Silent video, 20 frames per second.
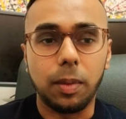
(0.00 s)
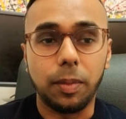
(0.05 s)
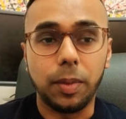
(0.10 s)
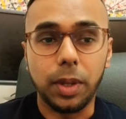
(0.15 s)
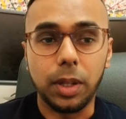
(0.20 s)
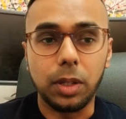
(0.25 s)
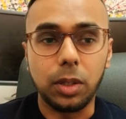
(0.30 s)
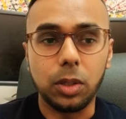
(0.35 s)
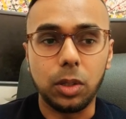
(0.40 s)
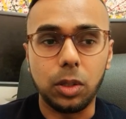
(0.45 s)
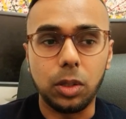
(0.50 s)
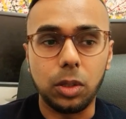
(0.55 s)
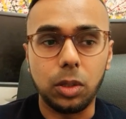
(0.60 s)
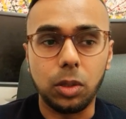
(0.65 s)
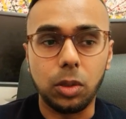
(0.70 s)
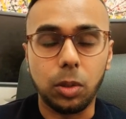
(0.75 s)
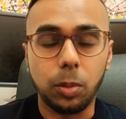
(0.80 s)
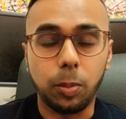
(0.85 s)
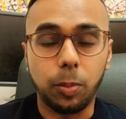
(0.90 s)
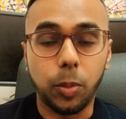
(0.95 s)
then
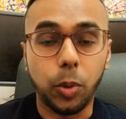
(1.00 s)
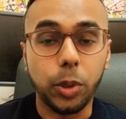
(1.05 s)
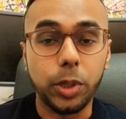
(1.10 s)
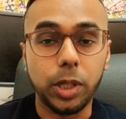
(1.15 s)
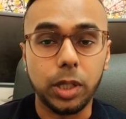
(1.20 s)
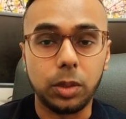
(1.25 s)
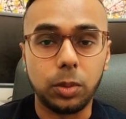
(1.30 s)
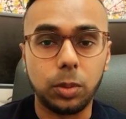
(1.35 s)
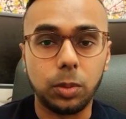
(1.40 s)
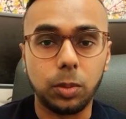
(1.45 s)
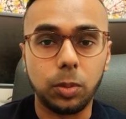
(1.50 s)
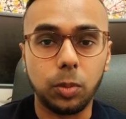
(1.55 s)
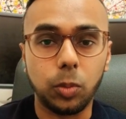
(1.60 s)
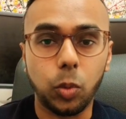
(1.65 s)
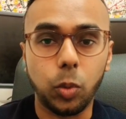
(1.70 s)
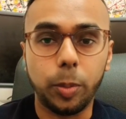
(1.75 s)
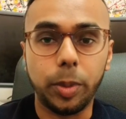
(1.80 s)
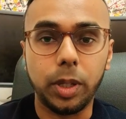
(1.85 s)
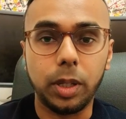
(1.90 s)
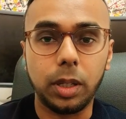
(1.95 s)
your project
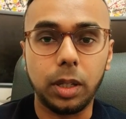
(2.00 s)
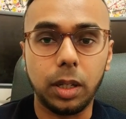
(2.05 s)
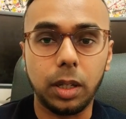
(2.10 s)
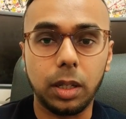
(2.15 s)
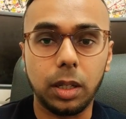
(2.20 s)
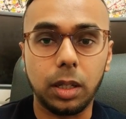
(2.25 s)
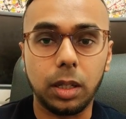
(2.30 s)
will be